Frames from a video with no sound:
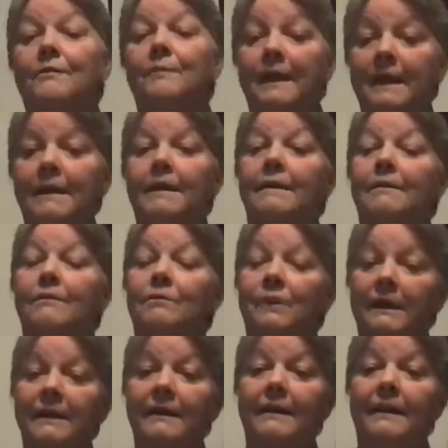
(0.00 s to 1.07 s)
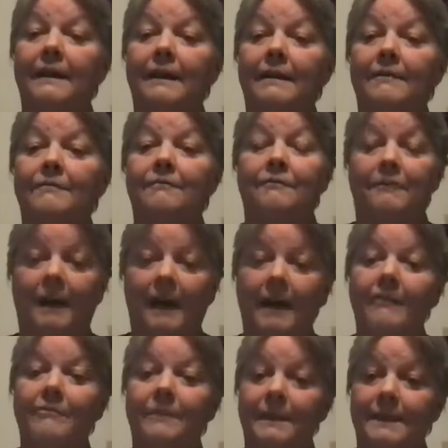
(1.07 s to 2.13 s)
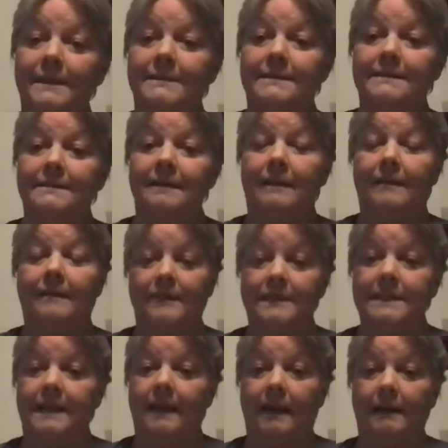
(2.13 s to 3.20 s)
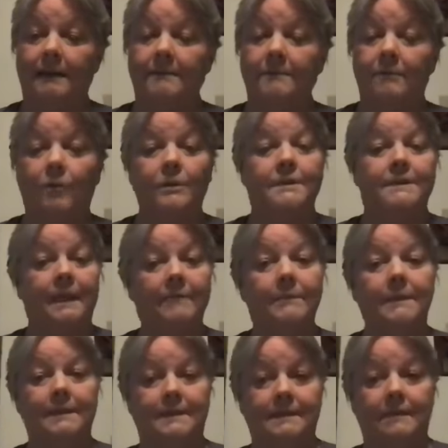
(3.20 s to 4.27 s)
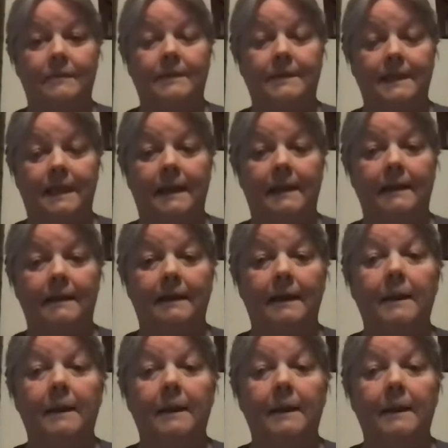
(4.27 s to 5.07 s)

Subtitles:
me, really, 5 minutes every day or 10 minutes every day